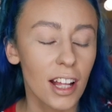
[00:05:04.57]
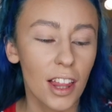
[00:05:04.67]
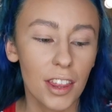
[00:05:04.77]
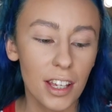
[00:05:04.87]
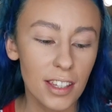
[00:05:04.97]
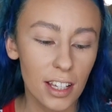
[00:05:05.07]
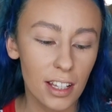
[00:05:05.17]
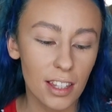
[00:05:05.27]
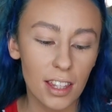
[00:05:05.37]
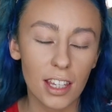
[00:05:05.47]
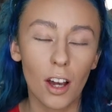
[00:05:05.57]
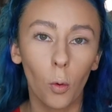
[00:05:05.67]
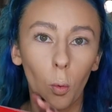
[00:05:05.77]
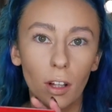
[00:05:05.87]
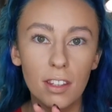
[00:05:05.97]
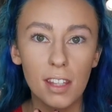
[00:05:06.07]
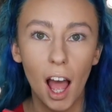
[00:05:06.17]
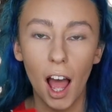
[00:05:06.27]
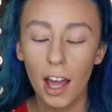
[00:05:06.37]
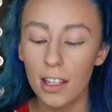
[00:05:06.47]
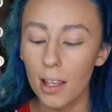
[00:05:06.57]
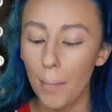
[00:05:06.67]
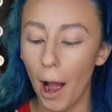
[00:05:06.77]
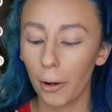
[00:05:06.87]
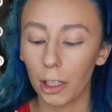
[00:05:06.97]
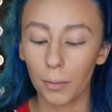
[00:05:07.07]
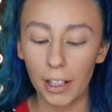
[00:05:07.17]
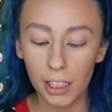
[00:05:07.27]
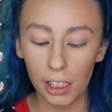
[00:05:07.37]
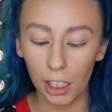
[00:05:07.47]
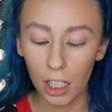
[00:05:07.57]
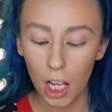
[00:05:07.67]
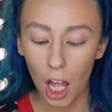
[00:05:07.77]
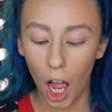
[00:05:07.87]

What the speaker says: This is the one size powder right here.